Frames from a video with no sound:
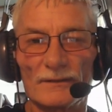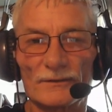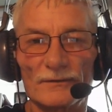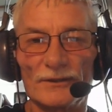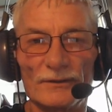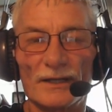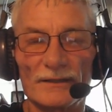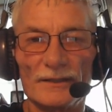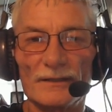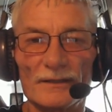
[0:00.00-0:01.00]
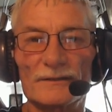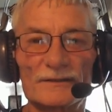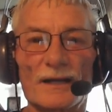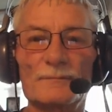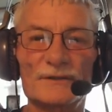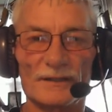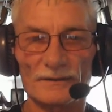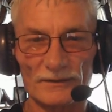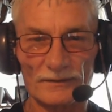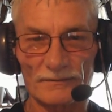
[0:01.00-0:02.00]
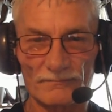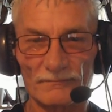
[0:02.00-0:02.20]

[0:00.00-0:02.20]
so that you get the substance.